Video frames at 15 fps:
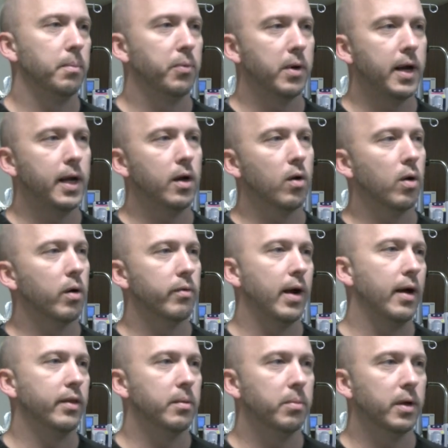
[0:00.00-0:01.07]
brain or
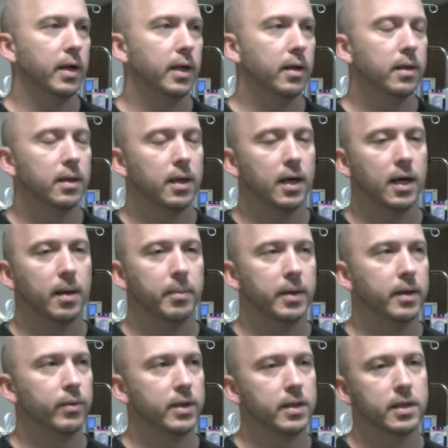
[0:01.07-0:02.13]
around the brain
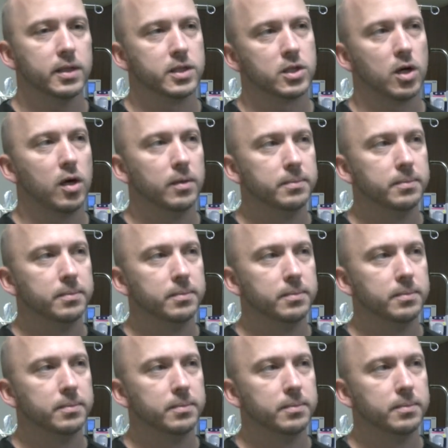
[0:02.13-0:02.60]
within the skull.